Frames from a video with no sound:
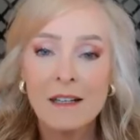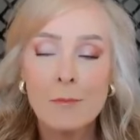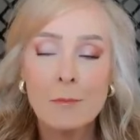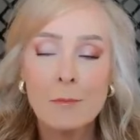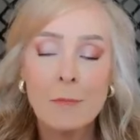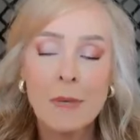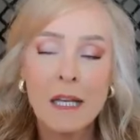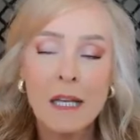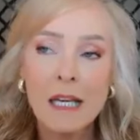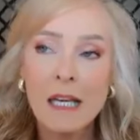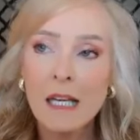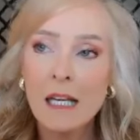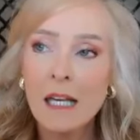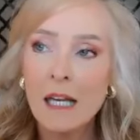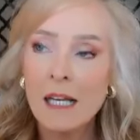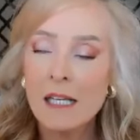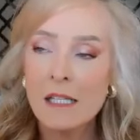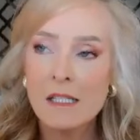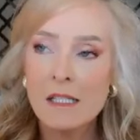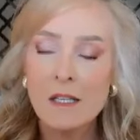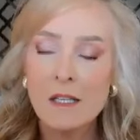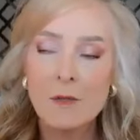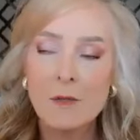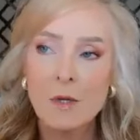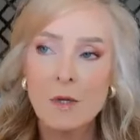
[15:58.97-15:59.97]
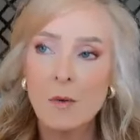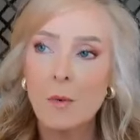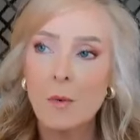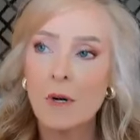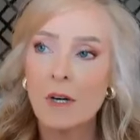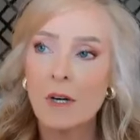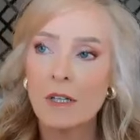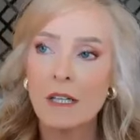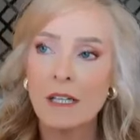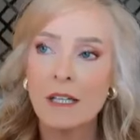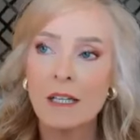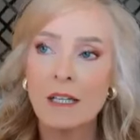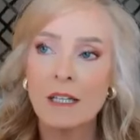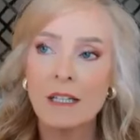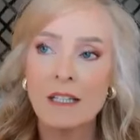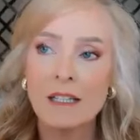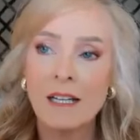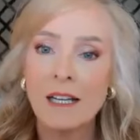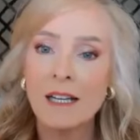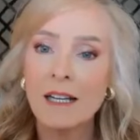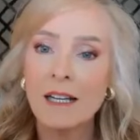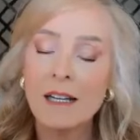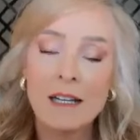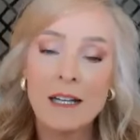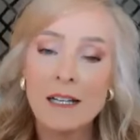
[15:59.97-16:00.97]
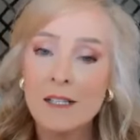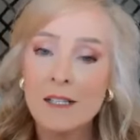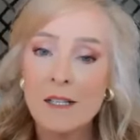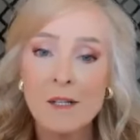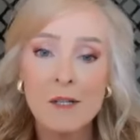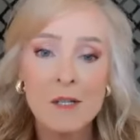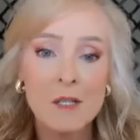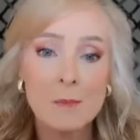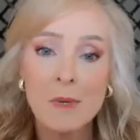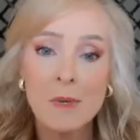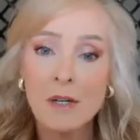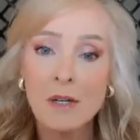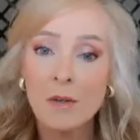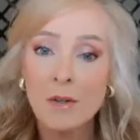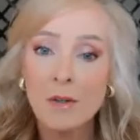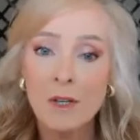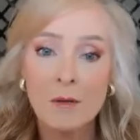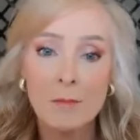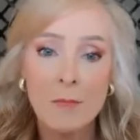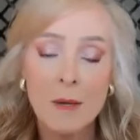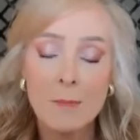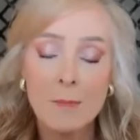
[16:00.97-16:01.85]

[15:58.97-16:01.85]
many cases you walk in and it doesn't smell good.